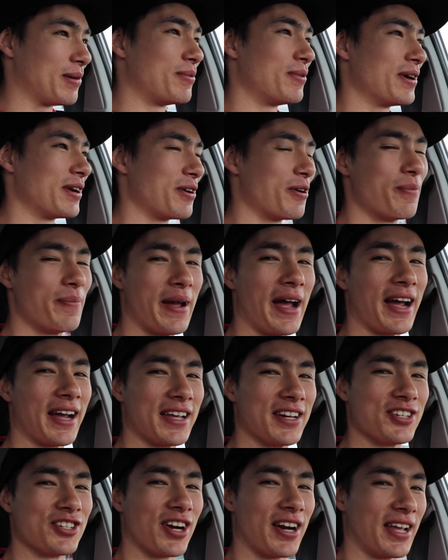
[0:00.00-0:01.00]
want to go
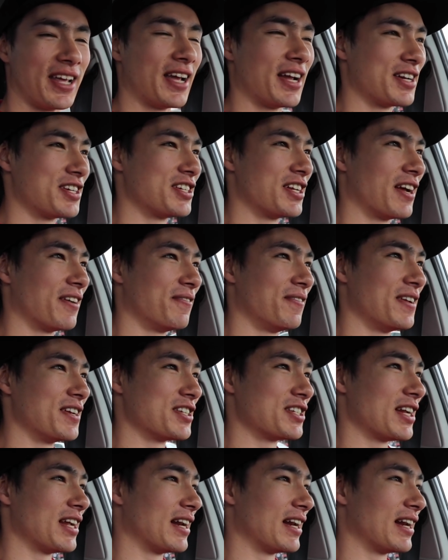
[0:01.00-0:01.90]
back and try to catch that fish.